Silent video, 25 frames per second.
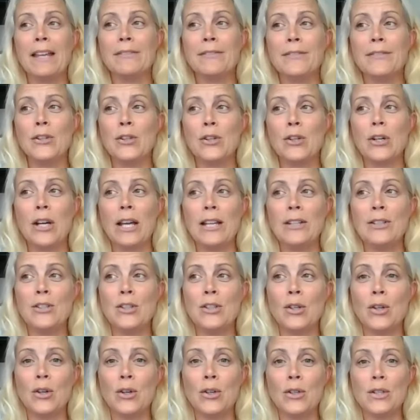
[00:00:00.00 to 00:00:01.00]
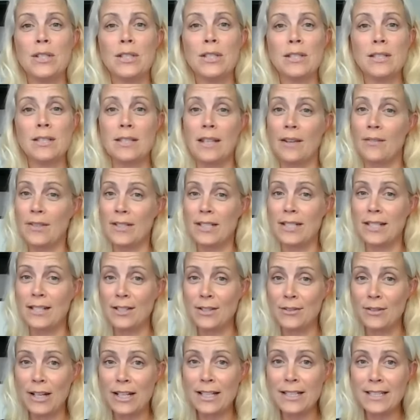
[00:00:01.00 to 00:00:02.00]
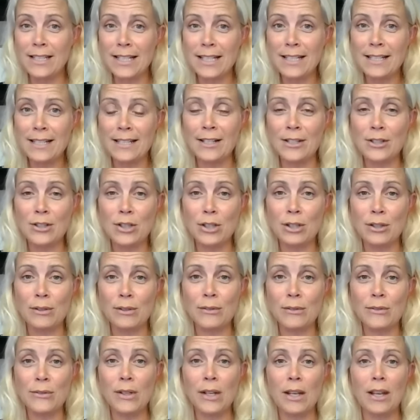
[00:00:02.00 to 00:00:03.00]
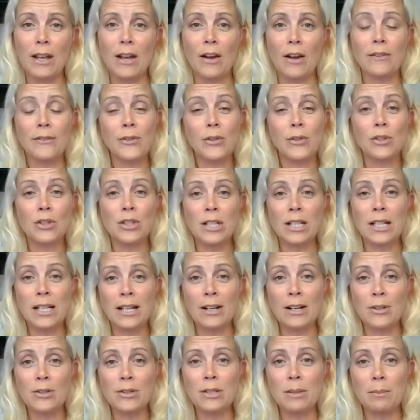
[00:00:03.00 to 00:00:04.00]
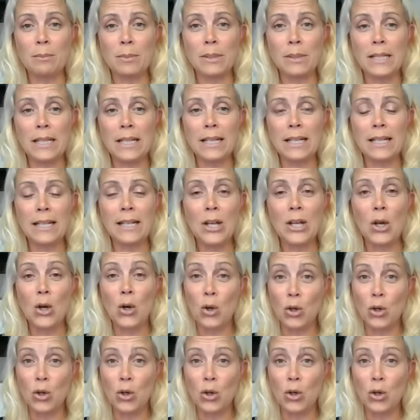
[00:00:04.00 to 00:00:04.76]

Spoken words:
if you're in your 70s or 80s and you've unfortunately lost somebody,